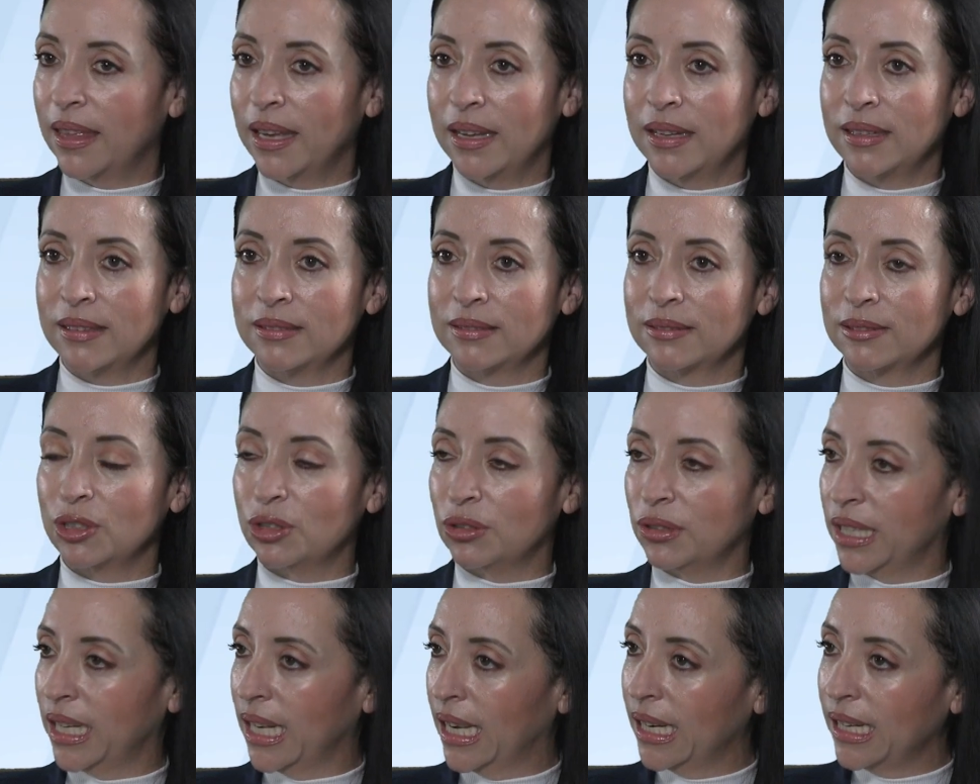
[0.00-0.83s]
then
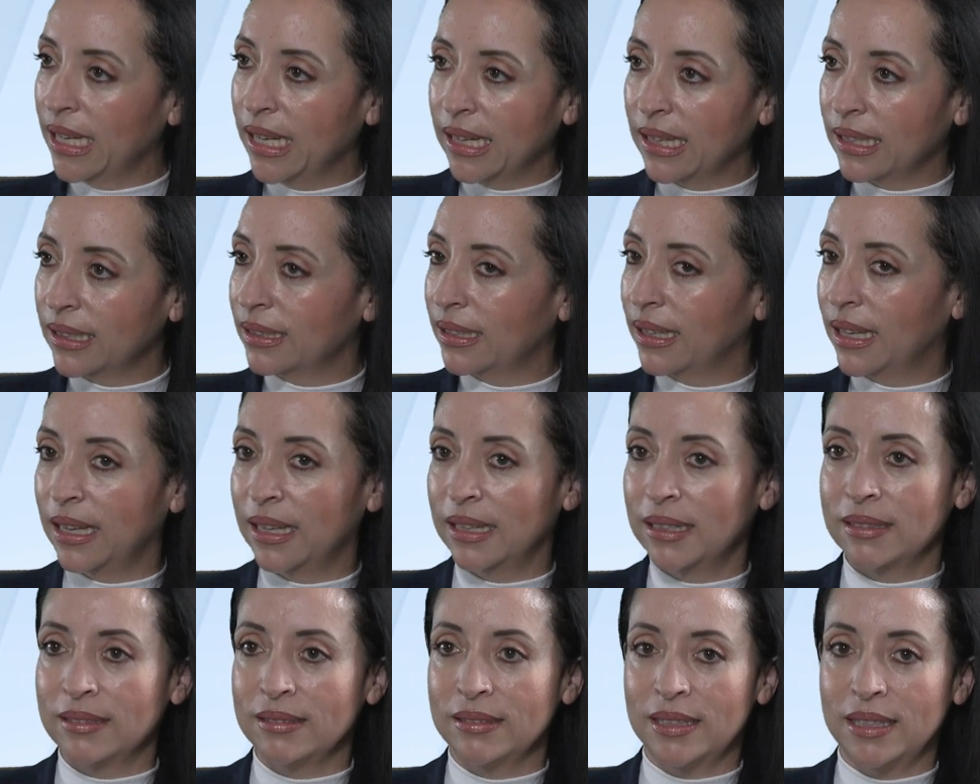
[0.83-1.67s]
creating
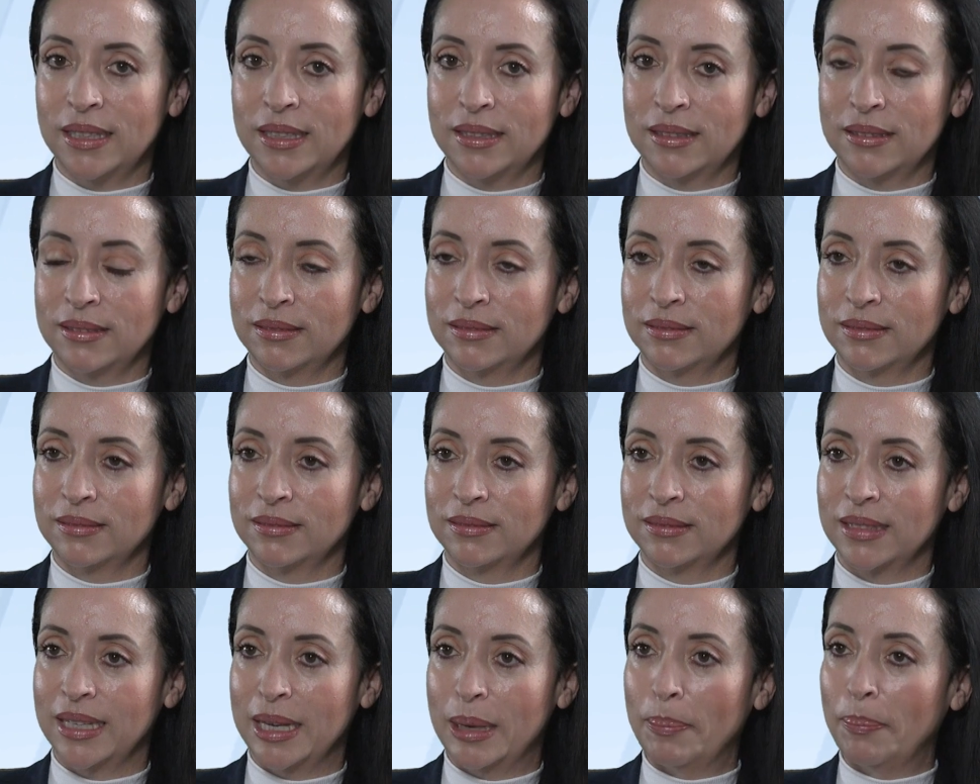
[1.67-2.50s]
and
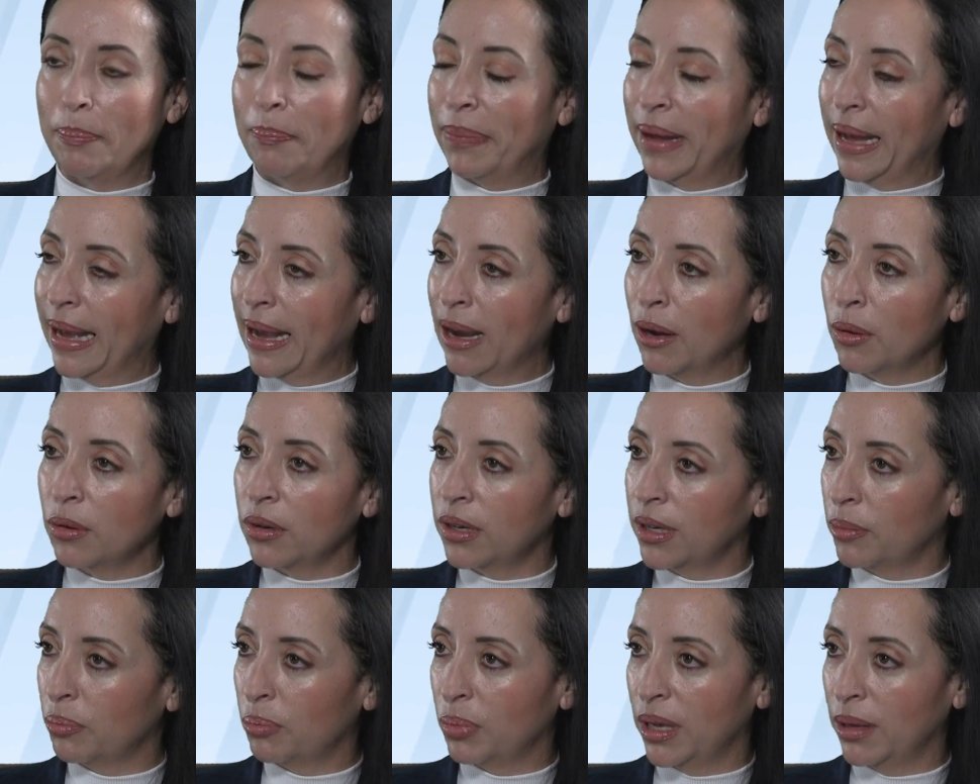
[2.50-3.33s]

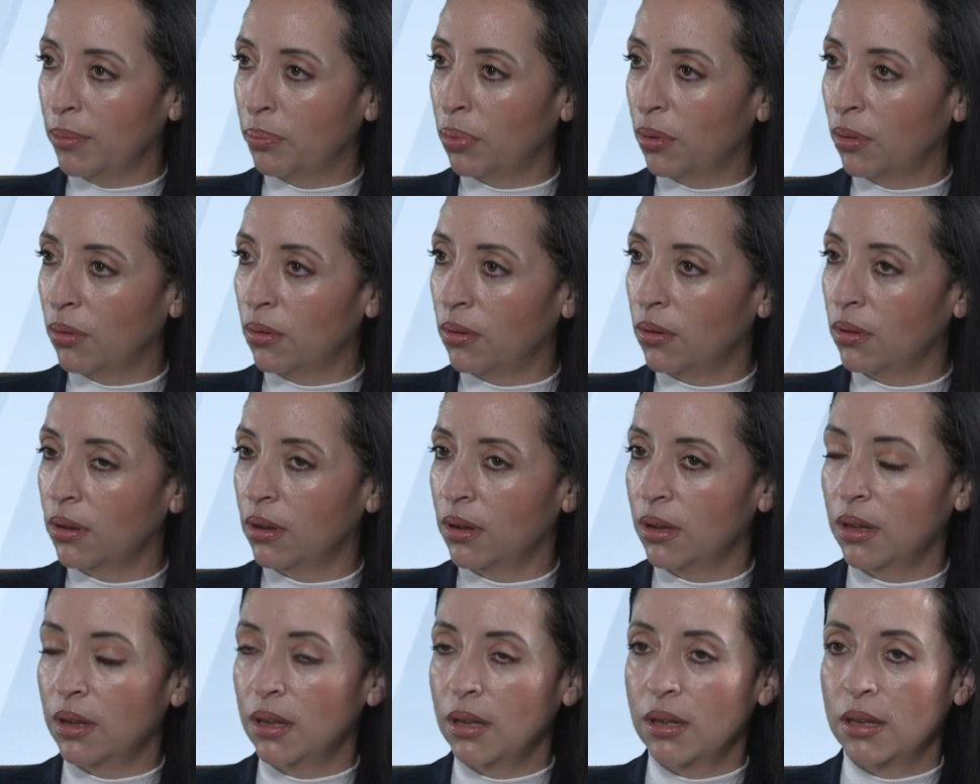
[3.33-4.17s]
empowering people
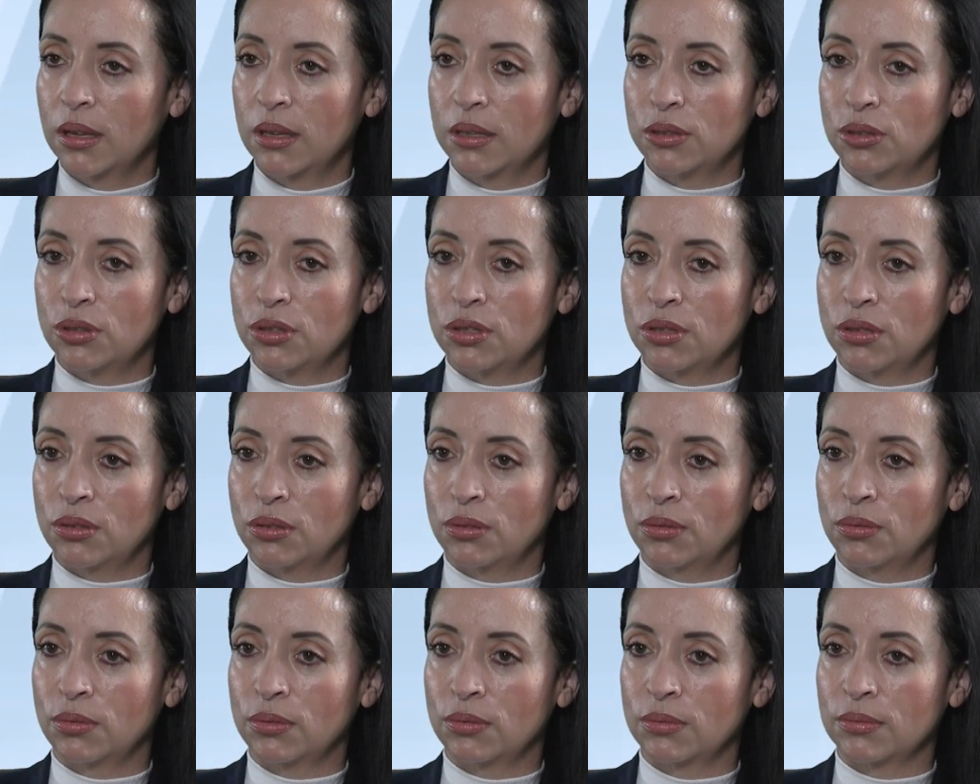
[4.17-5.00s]

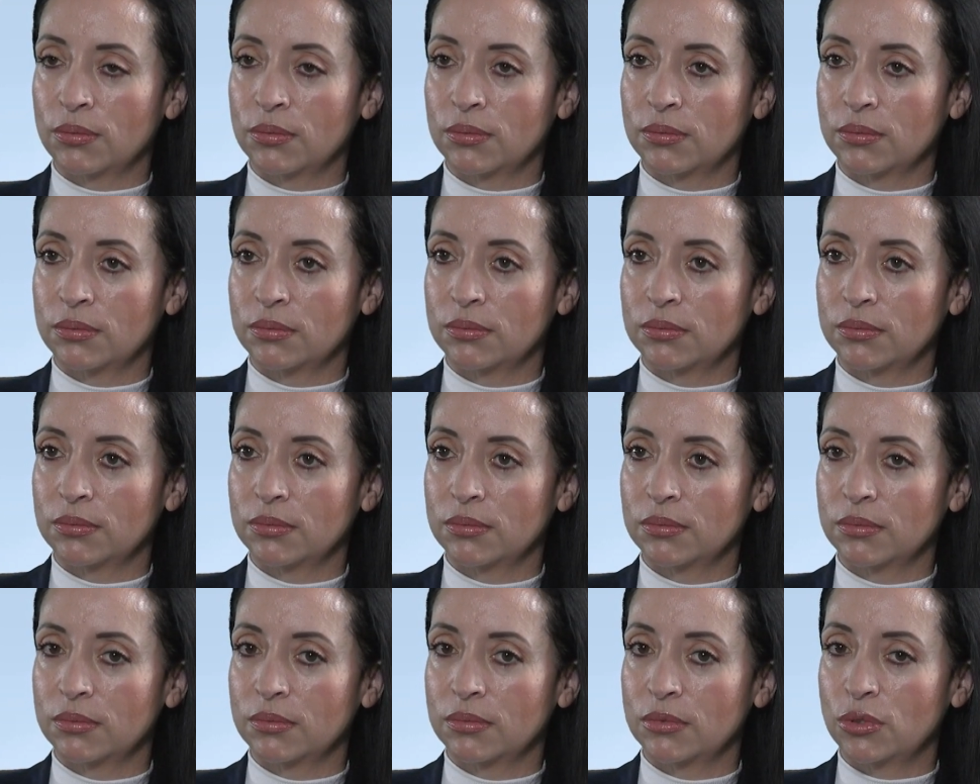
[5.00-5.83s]
to
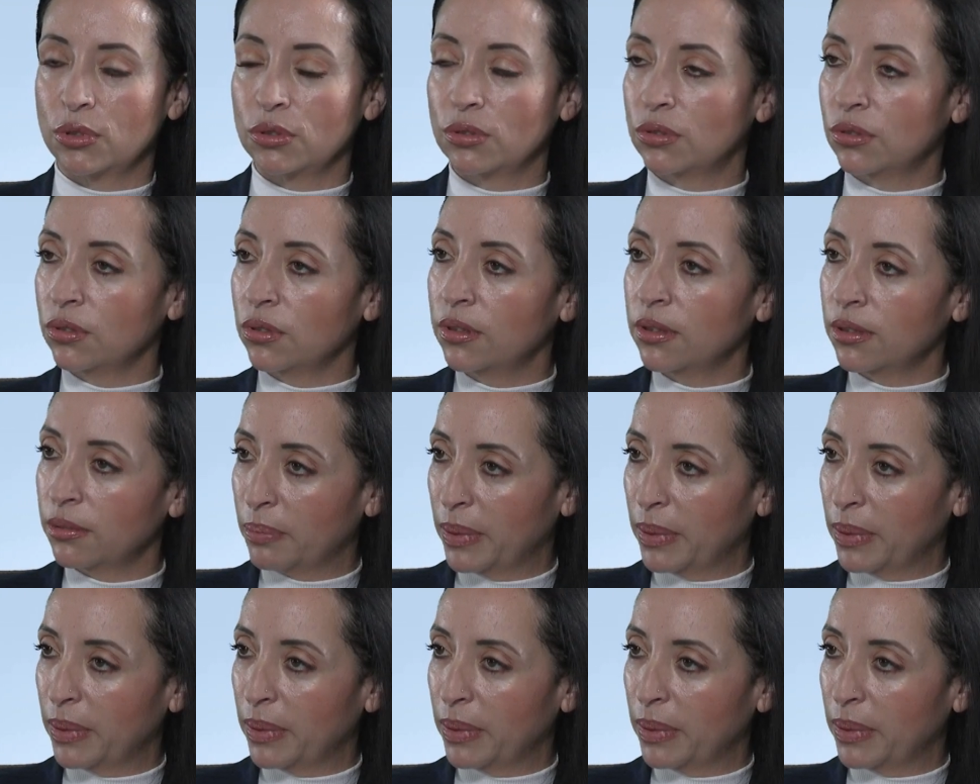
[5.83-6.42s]
do their